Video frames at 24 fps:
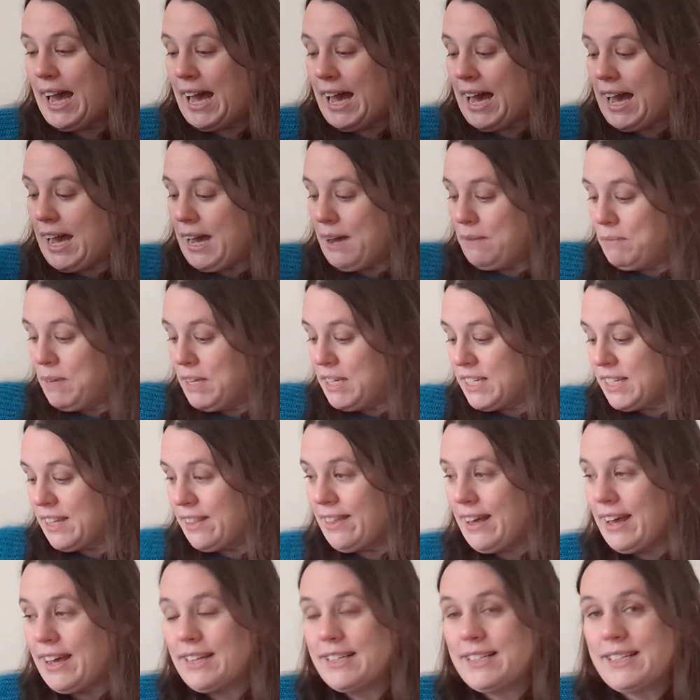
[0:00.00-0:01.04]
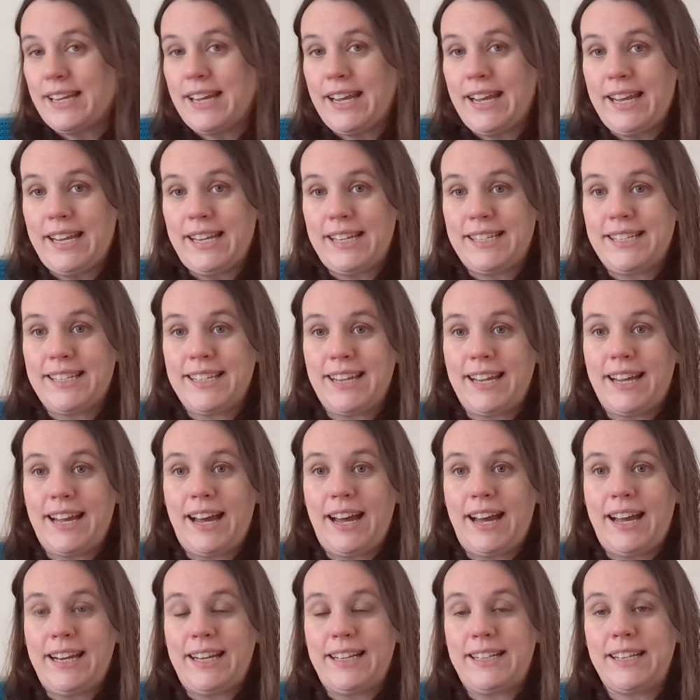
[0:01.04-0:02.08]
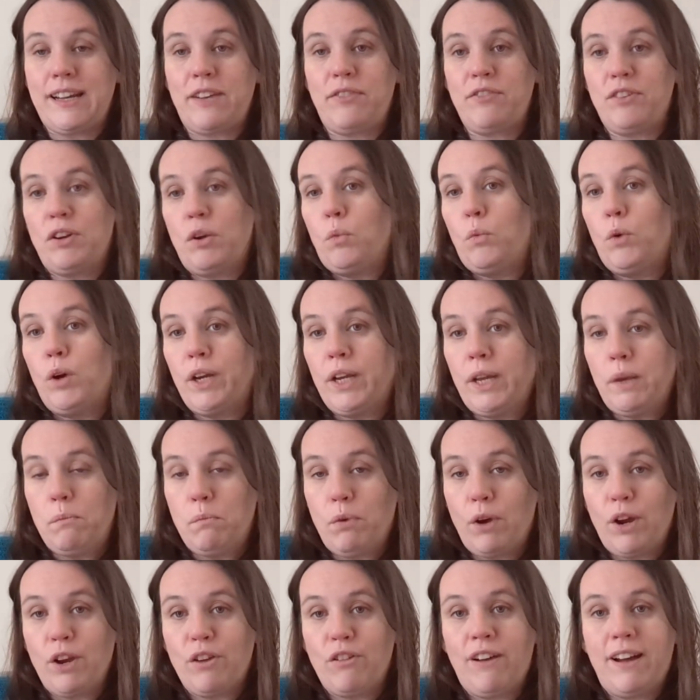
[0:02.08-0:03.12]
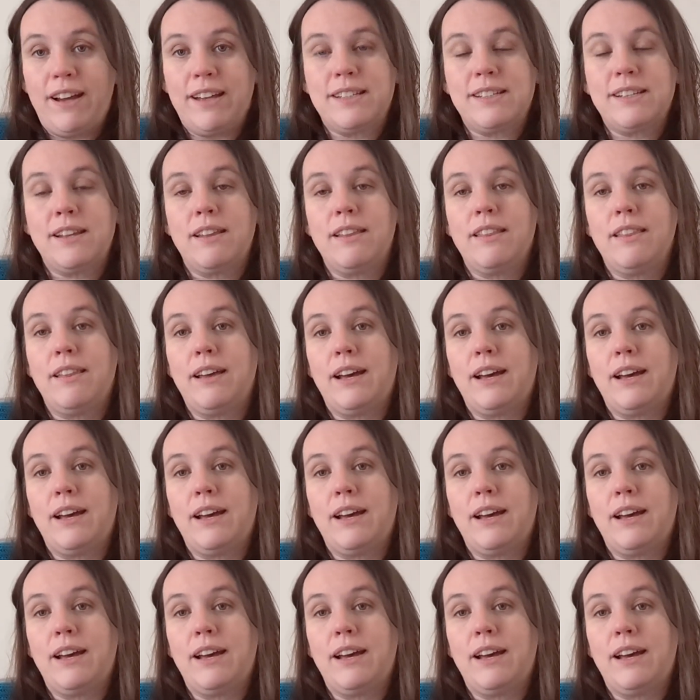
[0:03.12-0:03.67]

So that is a definite work in progress.